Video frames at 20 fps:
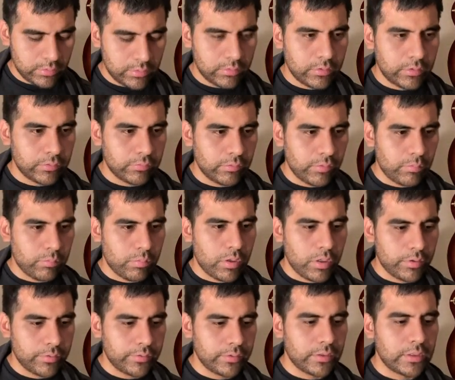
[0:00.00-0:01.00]
because we're
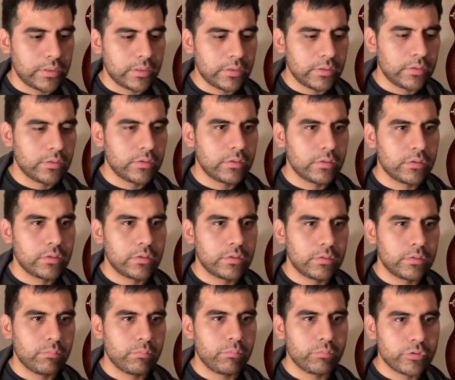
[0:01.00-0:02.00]
parsing it.
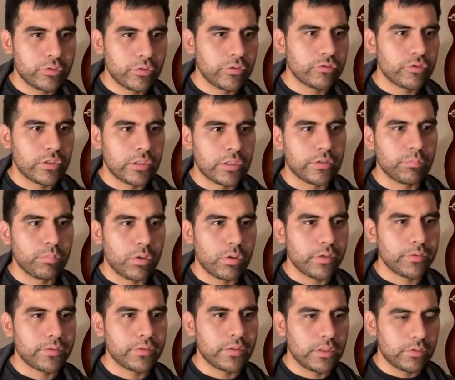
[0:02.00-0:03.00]
ToString is
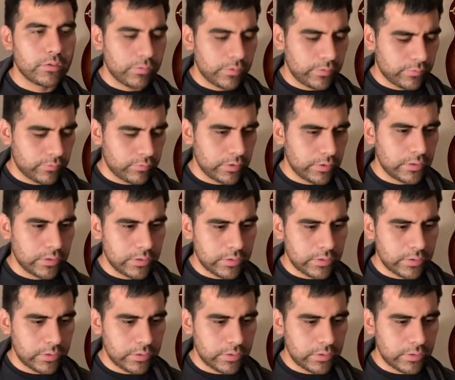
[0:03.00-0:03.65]
parsing it to a string.